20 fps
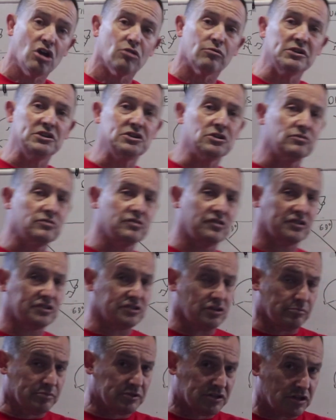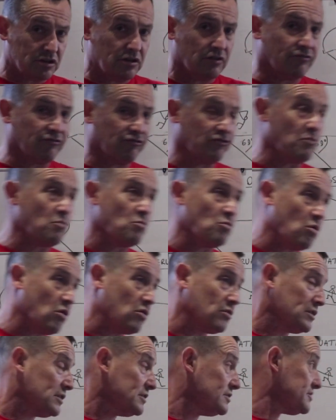We don't just observe from
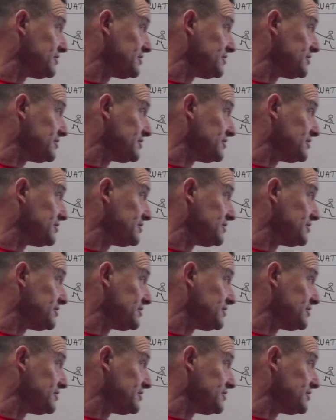one